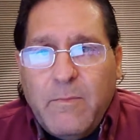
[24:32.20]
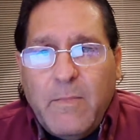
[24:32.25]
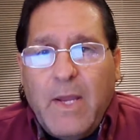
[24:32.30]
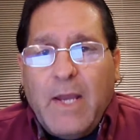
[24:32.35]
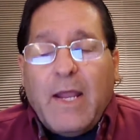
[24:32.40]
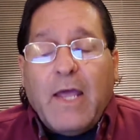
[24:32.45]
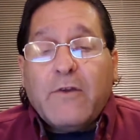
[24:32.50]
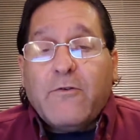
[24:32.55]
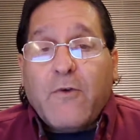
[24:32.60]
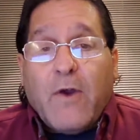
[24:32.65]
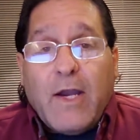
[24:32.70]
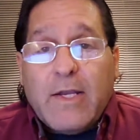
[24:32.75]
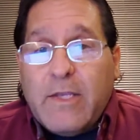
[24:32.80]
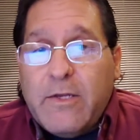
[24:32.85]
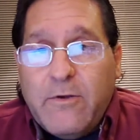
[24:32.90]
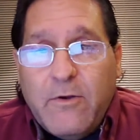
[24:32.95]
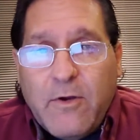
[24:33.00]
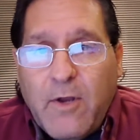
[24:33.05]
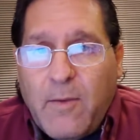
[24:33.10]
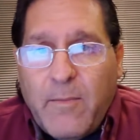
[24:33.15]
I tried to
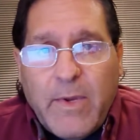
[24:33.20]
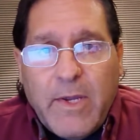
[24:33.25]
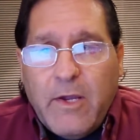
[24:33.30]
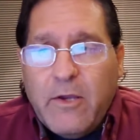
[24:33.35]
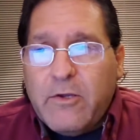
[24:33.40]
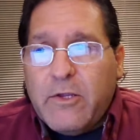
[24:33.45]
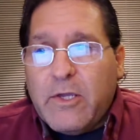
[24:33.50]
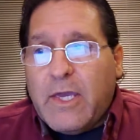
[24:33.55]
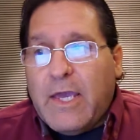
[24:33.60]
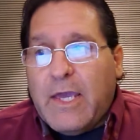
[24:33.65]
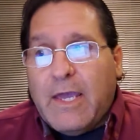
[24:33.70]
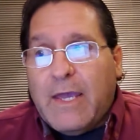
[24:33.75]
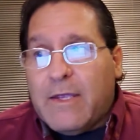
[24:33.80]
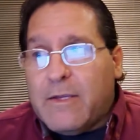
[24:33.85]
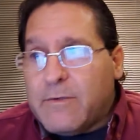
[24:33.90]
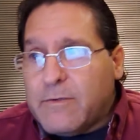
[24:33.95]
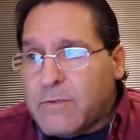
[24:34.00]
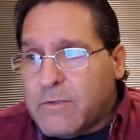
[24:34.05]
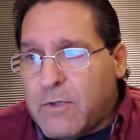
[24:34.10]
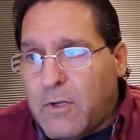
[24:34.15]
do it on my own. You can't.
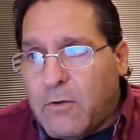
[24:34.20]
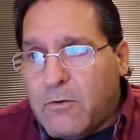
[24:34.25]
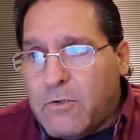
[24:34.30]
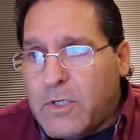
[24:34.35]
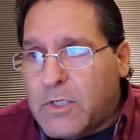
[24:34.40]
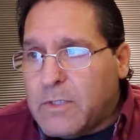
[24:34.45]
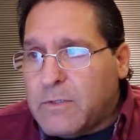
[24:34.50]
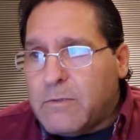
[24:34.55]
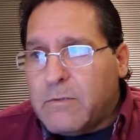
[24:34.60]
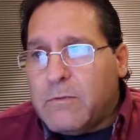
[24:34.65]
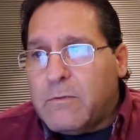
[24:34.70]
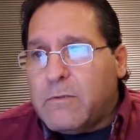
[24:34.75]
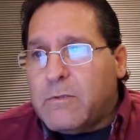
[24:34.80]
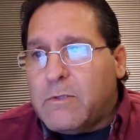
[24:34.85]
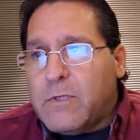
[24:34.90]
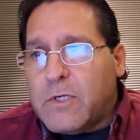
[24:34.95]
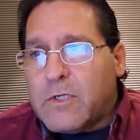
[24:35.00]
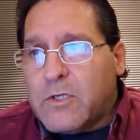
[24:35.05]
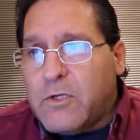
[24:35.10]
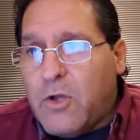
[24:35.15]
So
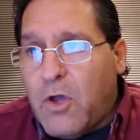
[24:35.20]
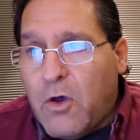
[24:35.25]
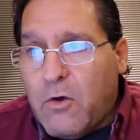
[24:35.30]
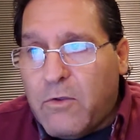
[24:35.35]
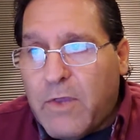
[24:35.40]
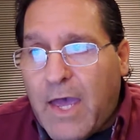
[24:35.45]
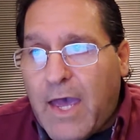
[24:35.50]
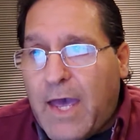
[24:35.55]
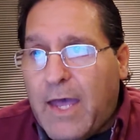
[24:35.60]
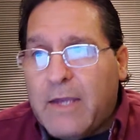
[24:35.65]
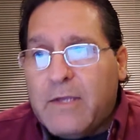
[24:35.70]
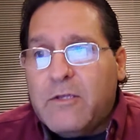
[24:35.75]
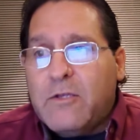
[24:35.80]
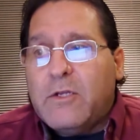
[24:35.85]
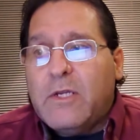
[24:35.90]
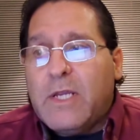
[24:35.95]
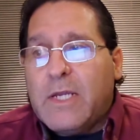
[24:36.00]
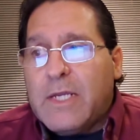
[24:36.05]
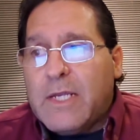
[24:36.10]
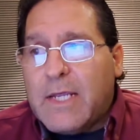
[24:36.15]
just know that you
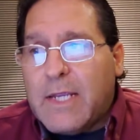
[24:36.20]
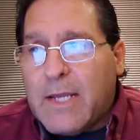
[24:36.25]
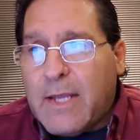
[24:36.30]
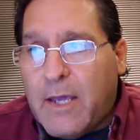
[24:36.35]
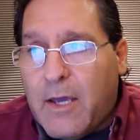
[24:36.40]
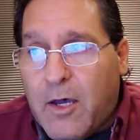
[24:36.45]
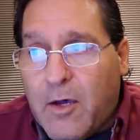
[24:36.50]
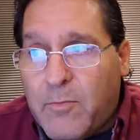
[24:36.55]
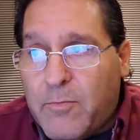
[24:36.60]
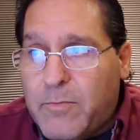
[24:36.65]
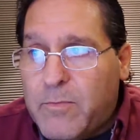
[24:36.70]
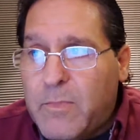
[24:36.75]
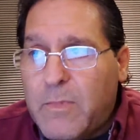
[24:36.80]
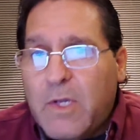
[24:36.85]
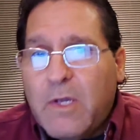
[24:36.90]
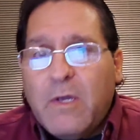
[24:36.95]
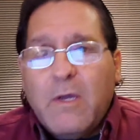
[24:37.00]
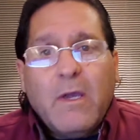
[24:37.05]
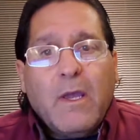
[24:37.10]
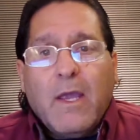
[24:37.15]
need to get help,
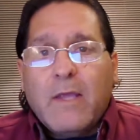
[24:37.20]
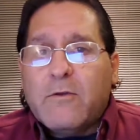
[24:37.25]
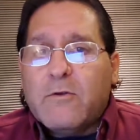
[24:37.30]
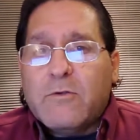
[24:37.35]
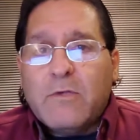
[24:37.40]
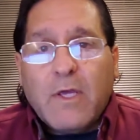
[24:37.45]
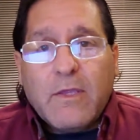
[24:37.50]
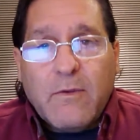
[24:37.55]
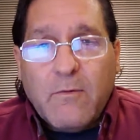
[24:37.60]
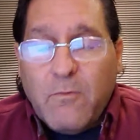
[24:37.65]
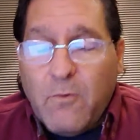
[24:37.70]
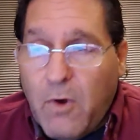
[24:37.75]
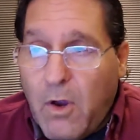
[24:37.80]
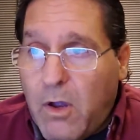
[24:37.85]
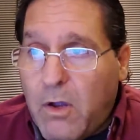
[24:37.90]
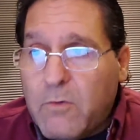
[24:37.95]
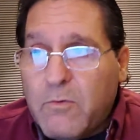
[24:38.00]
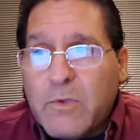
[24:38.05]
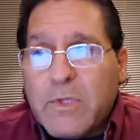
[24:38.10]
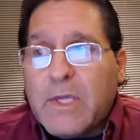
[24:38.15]
and there's nothing
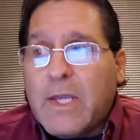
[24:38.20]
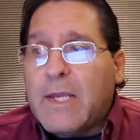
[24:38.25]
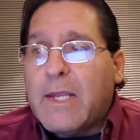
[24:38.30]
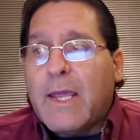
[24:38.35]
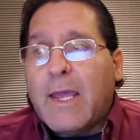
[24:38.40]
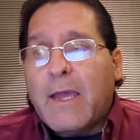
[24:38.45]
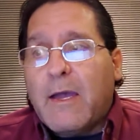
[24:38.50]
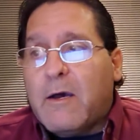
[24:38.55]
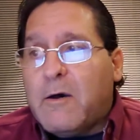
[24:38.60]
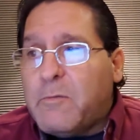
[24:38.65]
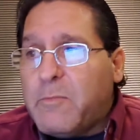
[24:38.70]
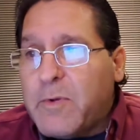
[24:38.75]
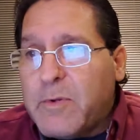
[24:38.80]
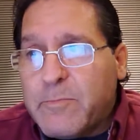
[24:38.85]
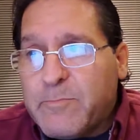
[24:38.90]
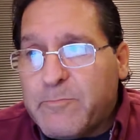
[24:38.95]
wrong with getting help.